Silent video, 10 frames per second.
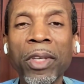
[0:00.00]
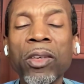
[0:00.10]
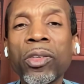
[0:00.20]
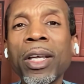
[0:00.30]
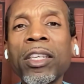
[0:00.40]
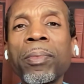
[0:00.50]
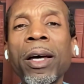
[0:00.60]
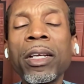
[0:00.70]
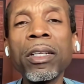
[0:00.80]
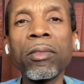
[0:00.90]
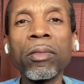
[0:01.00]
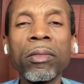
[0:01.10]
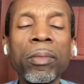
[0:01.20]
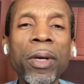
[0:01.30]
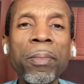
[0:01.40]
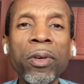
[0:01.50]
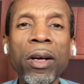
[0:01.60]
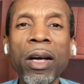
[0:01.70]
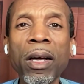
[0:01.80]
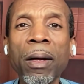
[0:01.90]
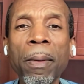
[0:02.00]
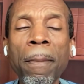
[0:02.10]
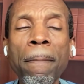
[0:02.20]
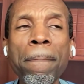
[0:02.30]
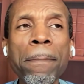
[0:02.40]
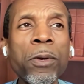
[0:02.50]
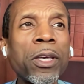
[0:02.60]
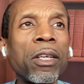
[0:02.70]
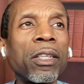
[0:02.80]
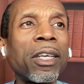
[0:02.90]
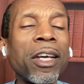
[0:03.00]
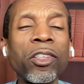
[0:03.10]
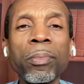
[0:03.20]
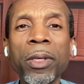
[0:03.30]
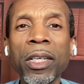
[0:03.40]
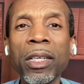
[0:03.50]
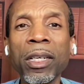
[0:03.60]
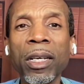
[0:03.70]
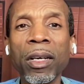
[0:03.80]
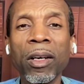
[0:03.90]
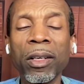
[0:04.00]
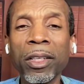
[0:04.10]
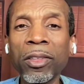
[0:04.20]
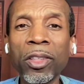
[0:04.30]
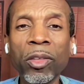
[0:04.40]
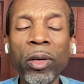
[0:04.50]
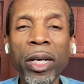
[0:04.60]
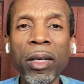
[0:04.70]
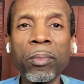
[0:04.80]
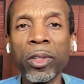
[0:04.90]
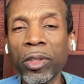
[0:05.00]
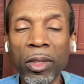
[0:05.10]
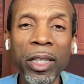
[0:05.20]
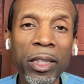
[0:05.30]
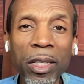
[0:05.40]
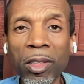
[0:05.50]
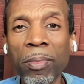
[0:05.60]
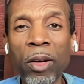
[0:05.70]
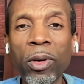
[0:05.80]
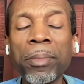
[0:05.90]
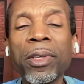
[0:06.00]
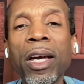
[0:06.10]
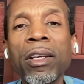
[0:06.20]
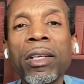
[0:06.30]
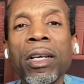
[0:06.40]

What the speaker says: So that's about it. Remember, you can catch me on Instagram, which is linked into my website,